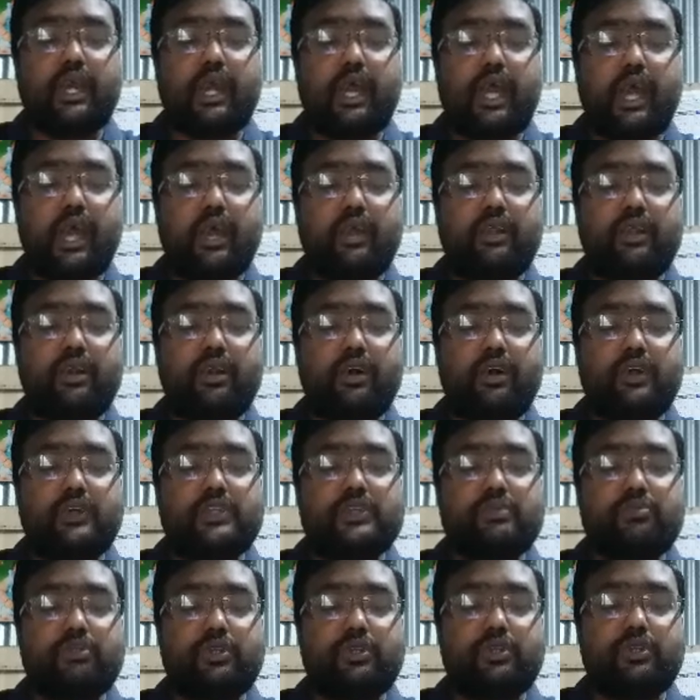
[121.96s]

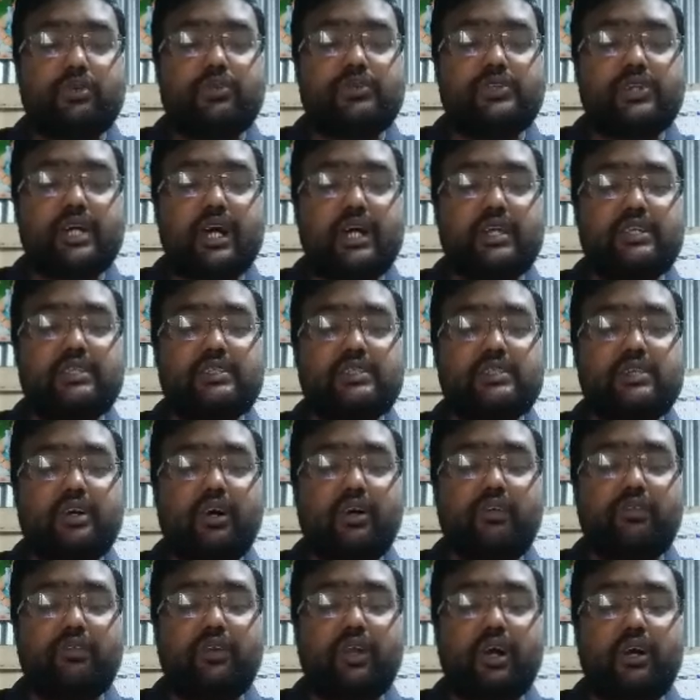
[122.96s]
encouragement of science
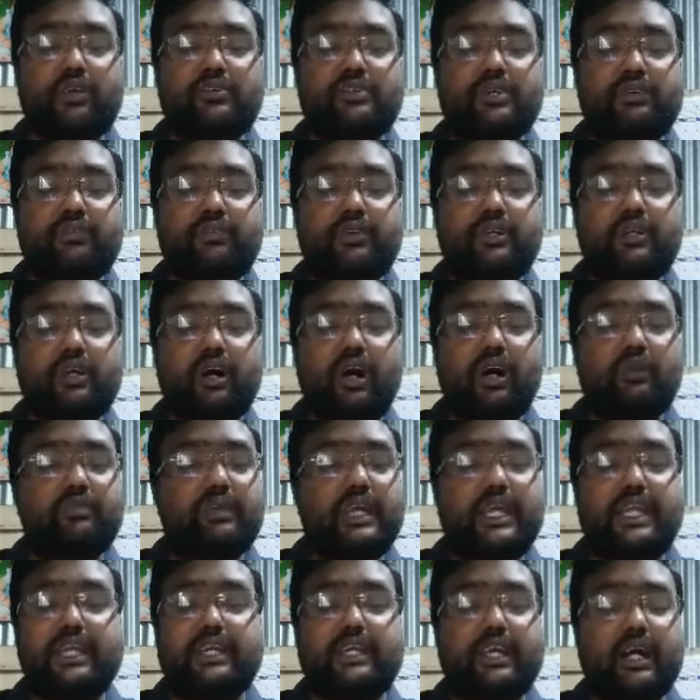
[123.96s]
or philosophy of
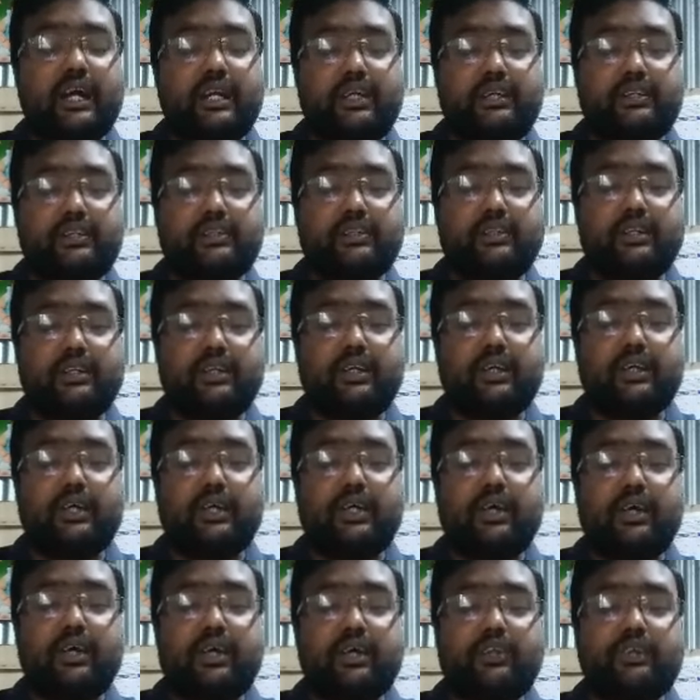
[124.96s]
any kind.
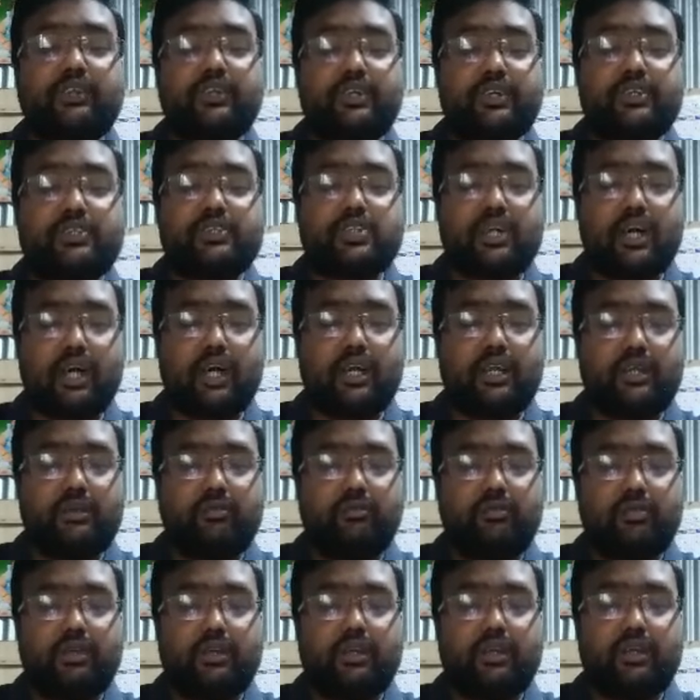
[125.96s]
This
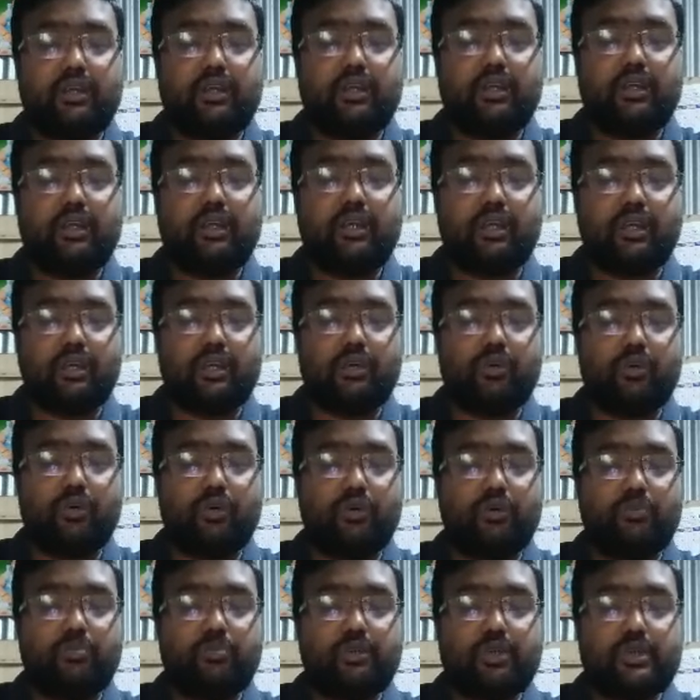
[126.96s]
time in
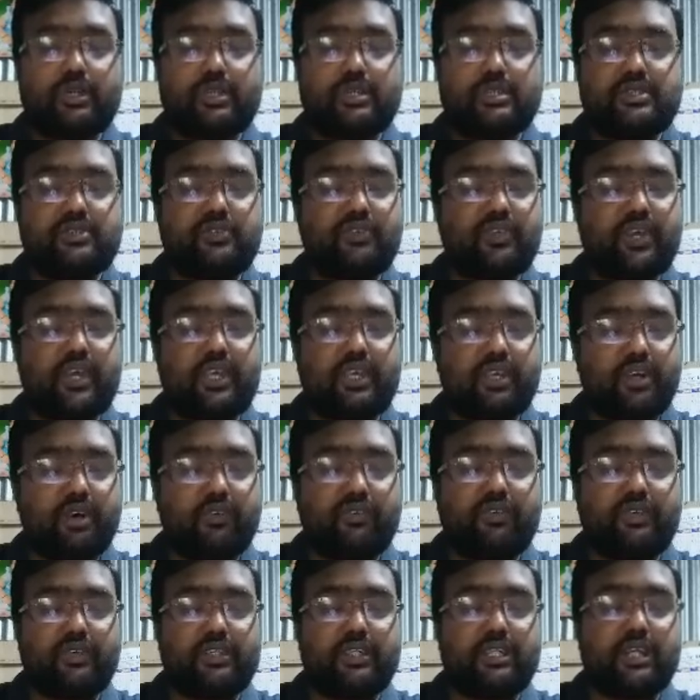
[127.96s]
Europe is very
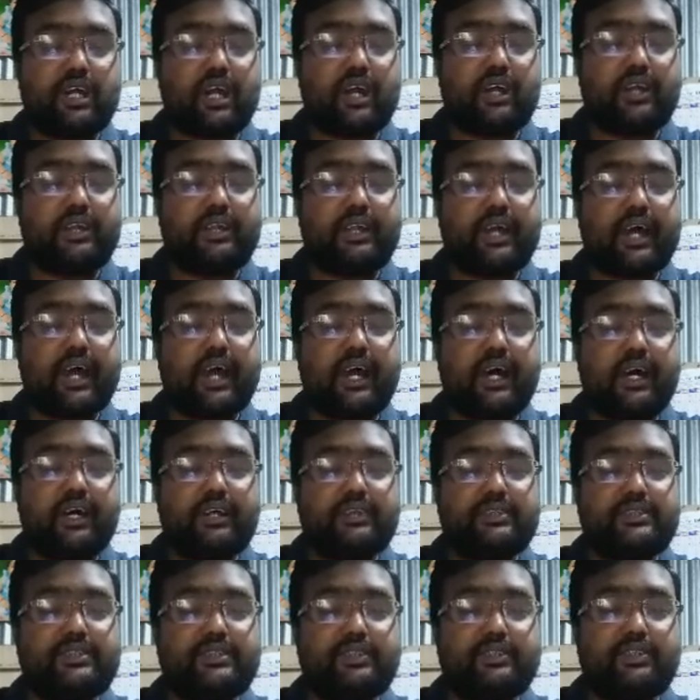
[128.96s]
often regarded
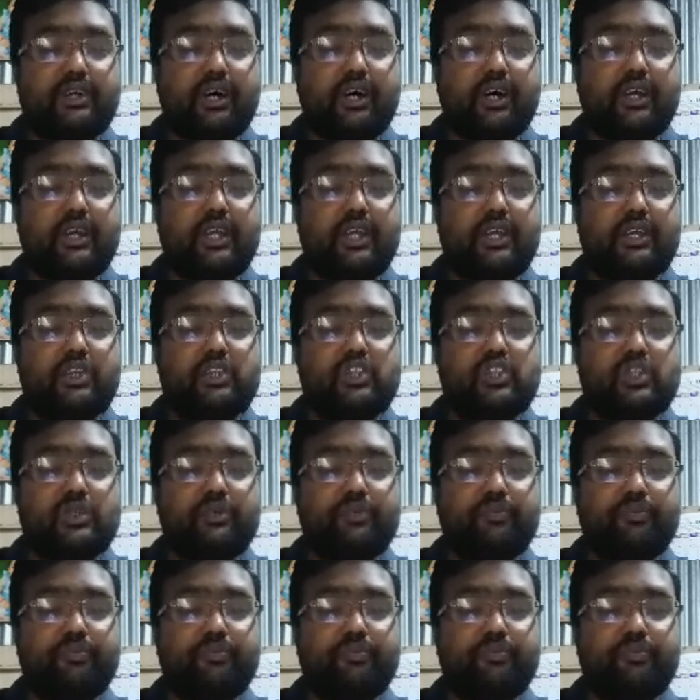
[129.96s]
as the Dark Age.